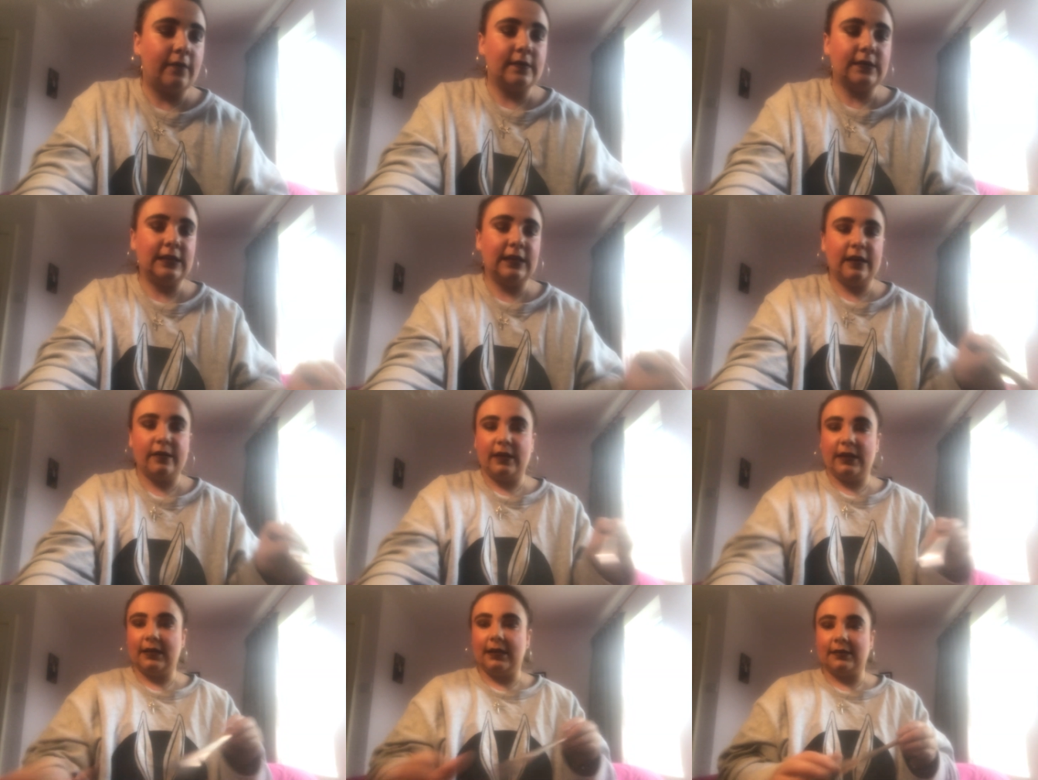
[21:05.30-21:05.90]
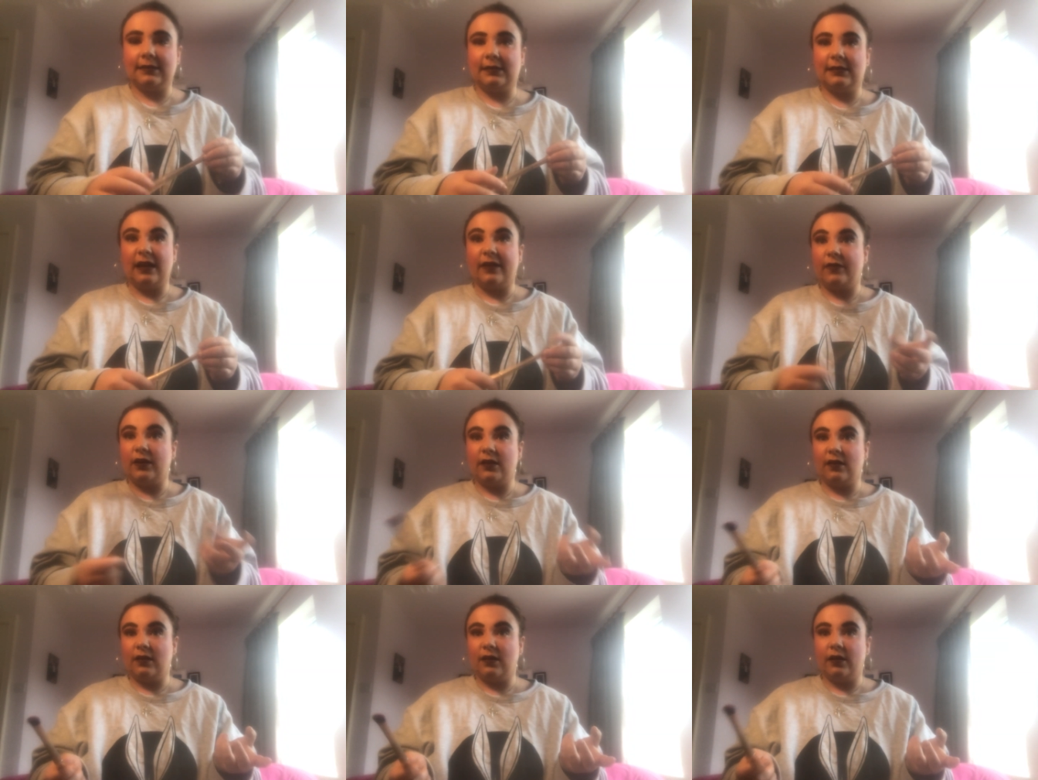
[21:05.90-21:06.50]
obviously I think that's
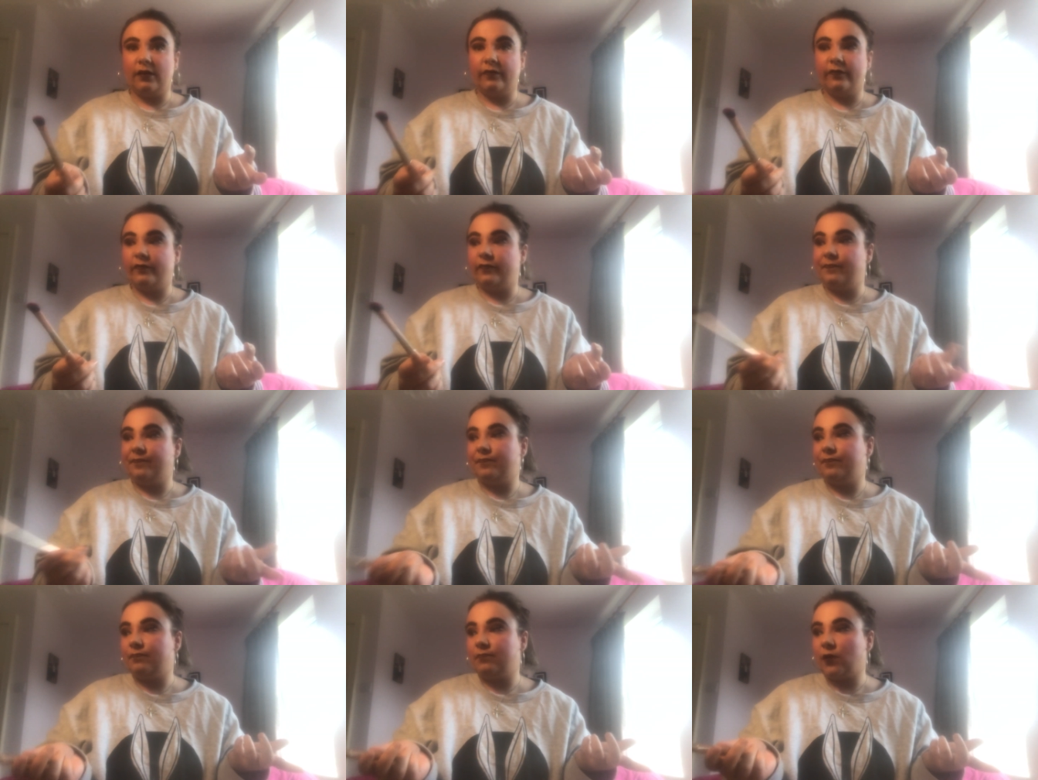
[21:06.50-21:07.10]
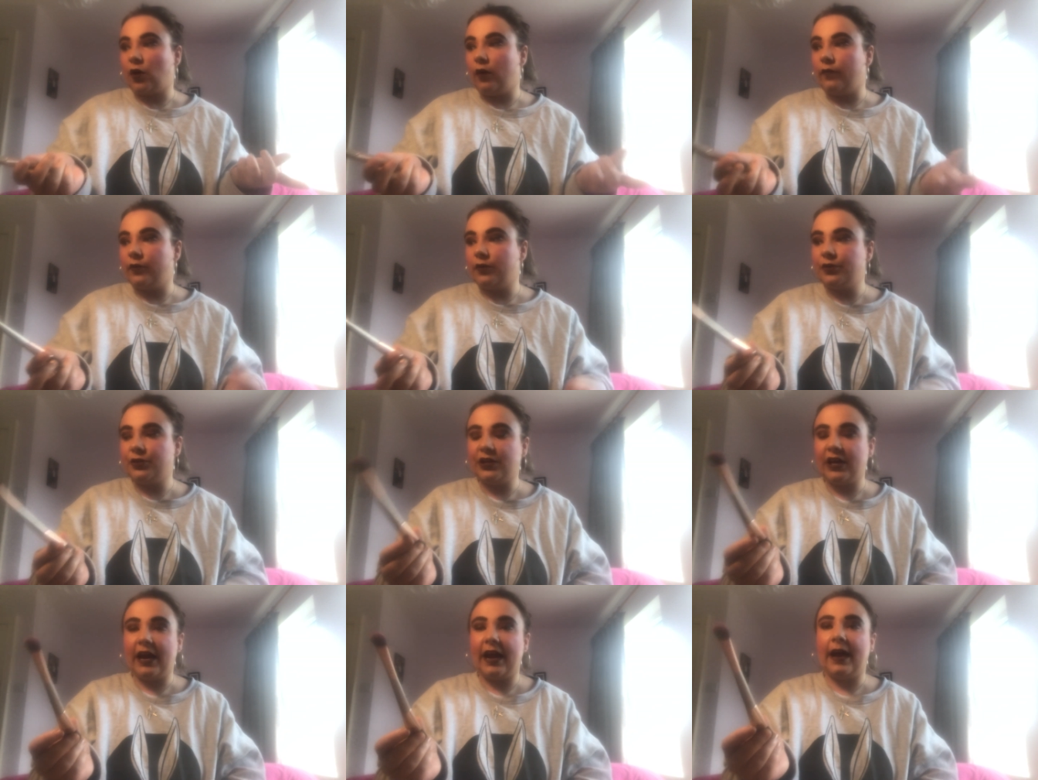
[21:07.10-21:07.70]
everything that I've
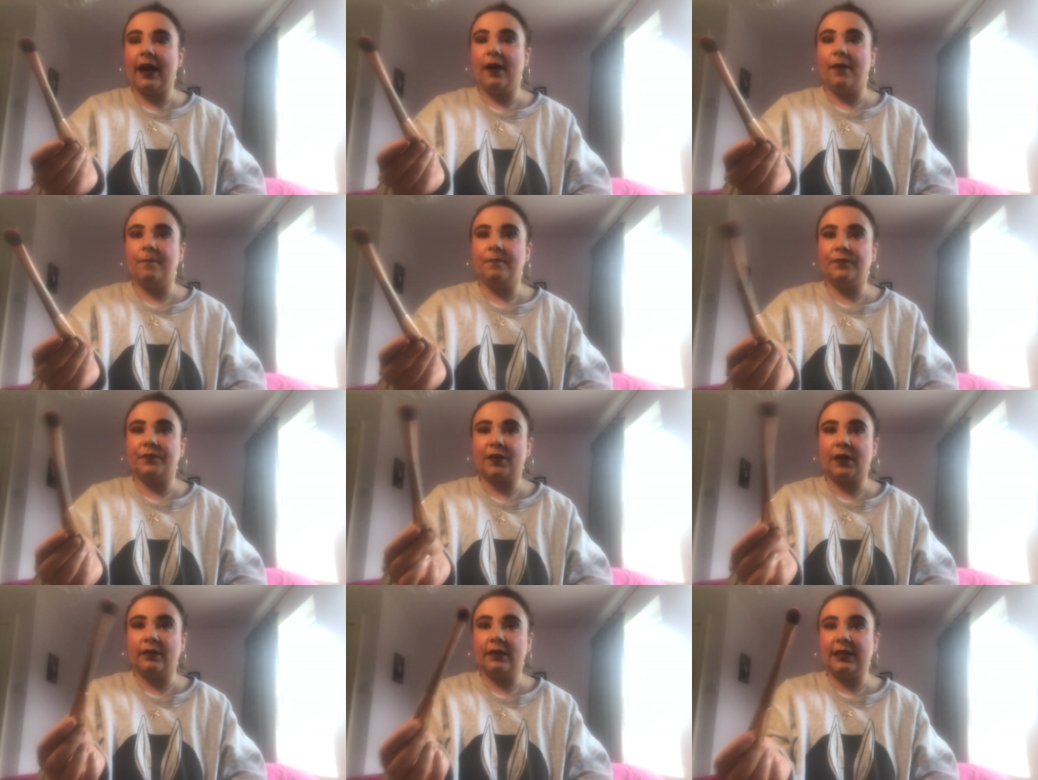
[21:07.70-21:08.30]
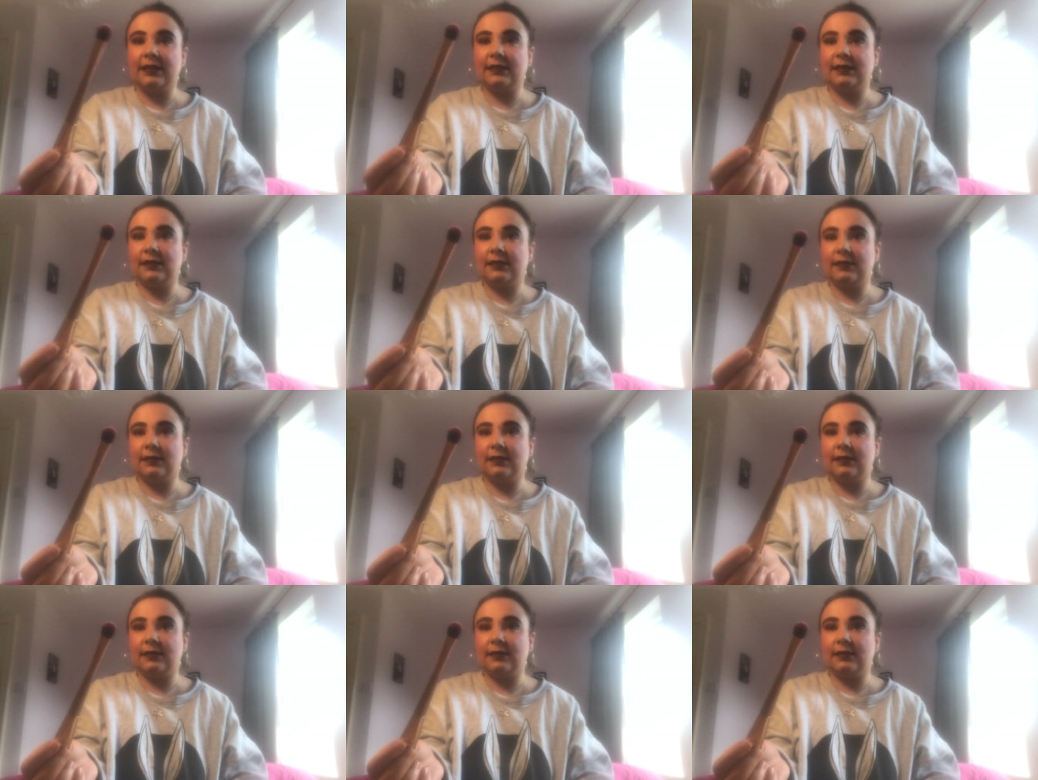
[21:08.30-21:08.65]
covered um this